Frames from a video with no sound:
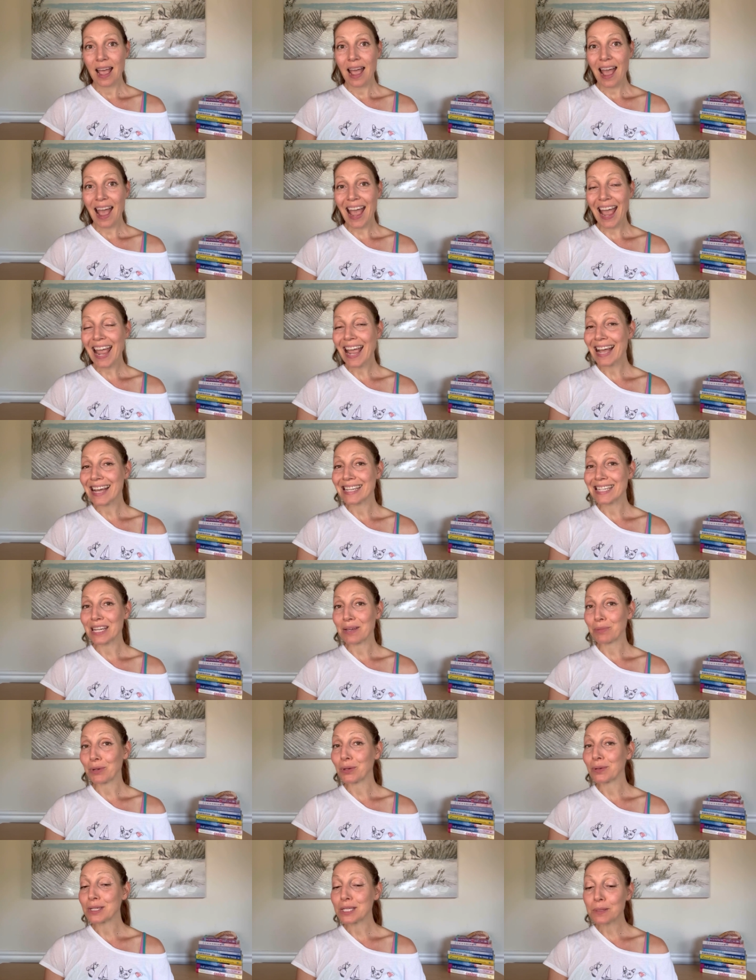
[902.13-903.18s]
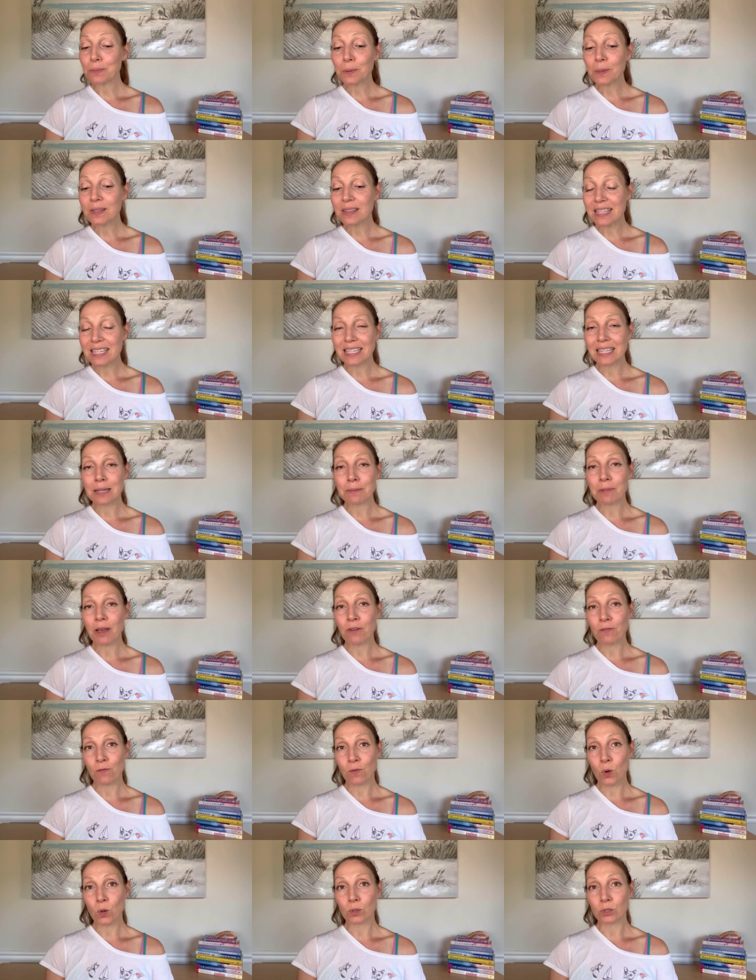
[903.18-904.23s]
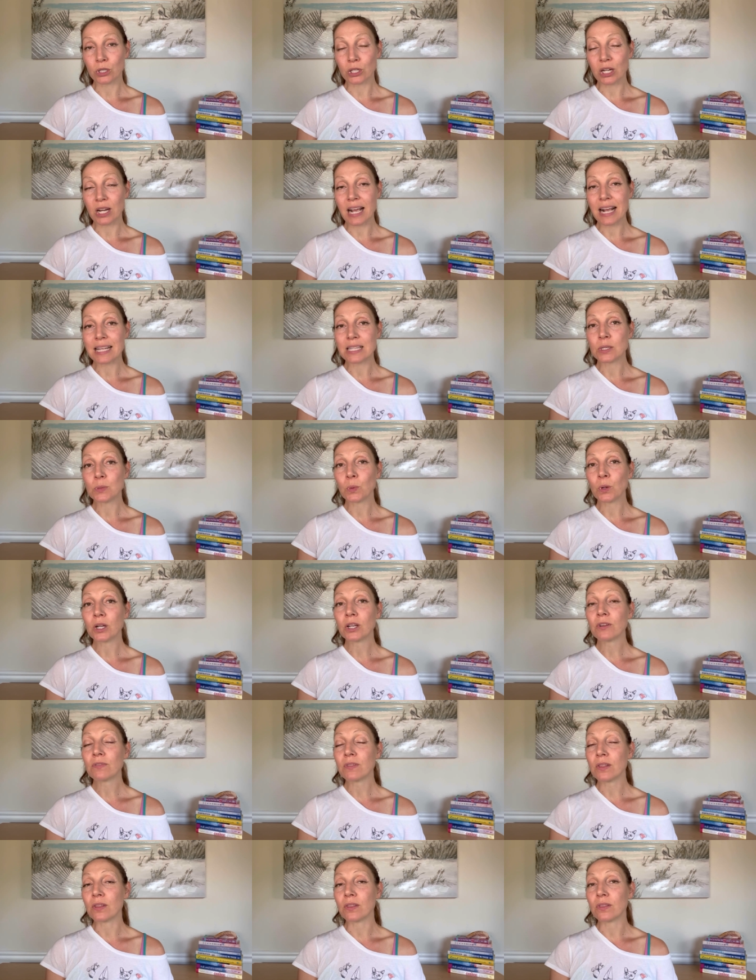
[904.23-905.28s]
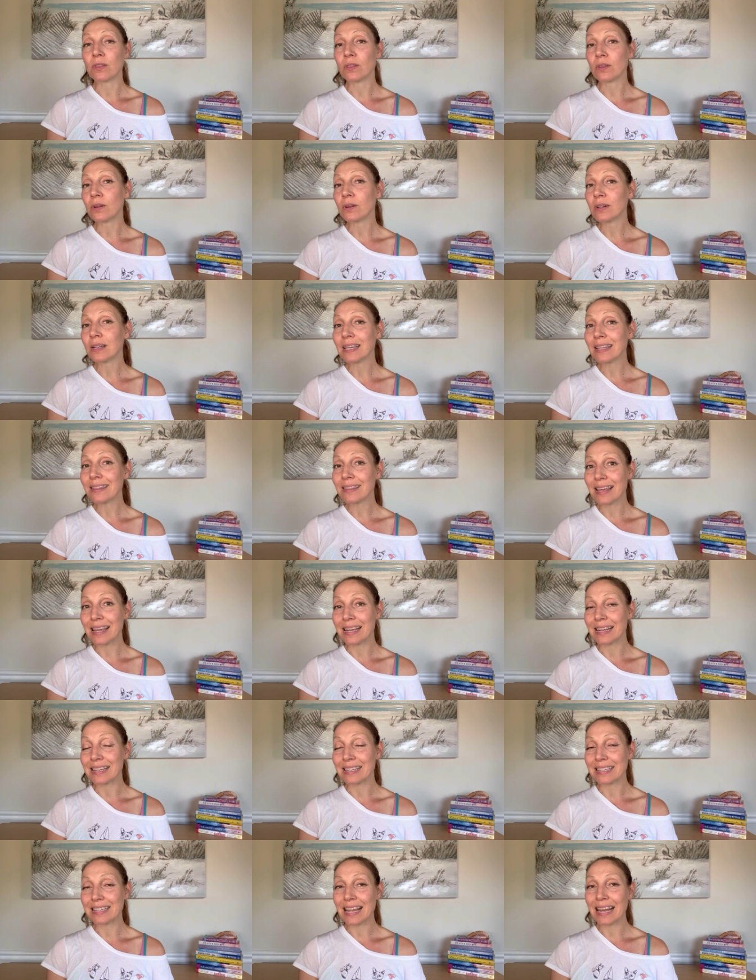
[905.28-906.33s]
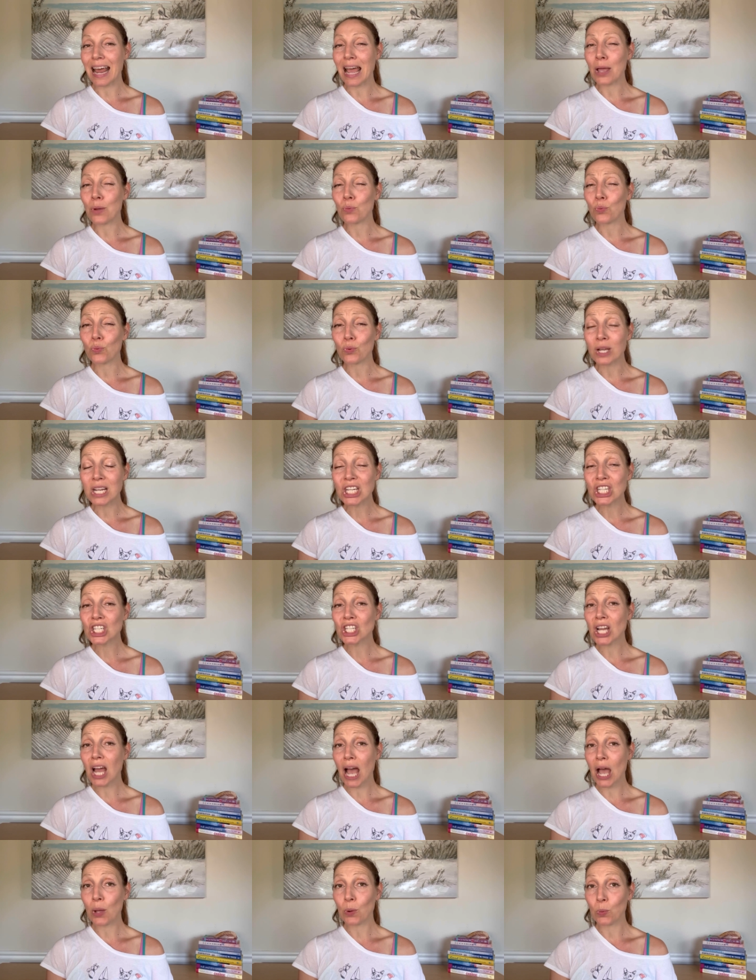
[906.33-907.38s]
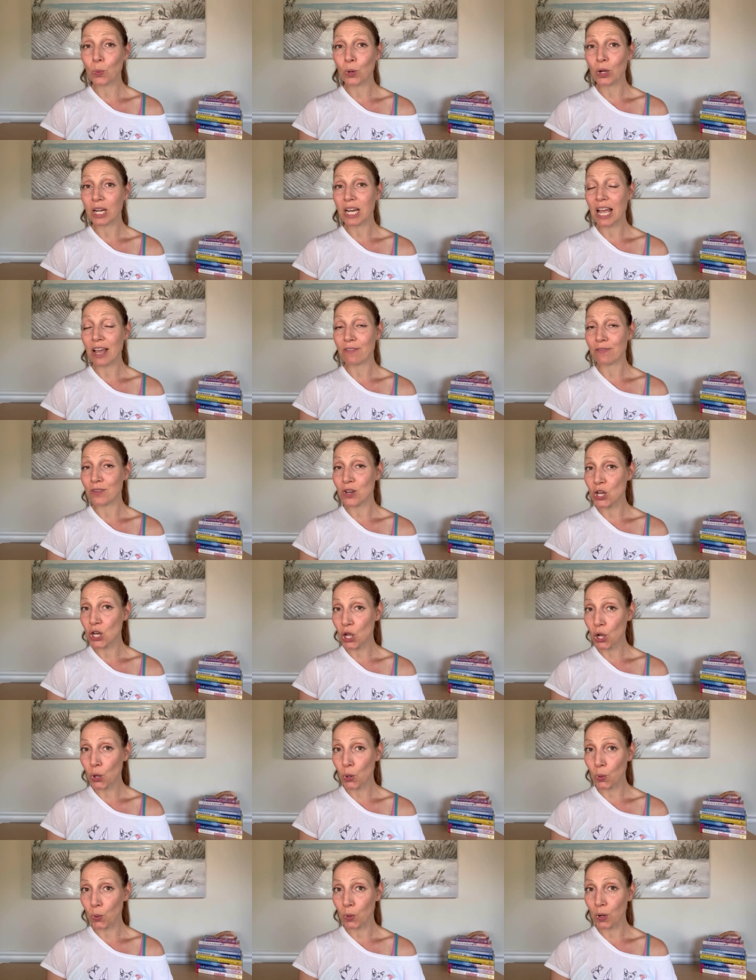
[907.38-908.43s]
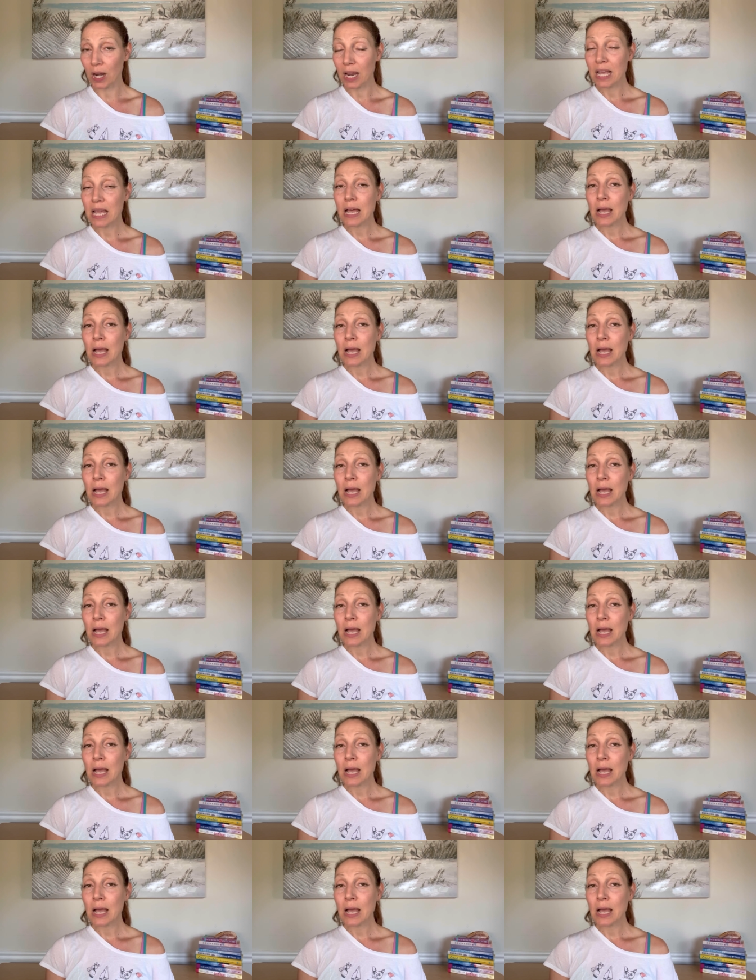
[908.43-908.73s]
And I'm going to put this in my folder as one of the 30 things that I wish I would have known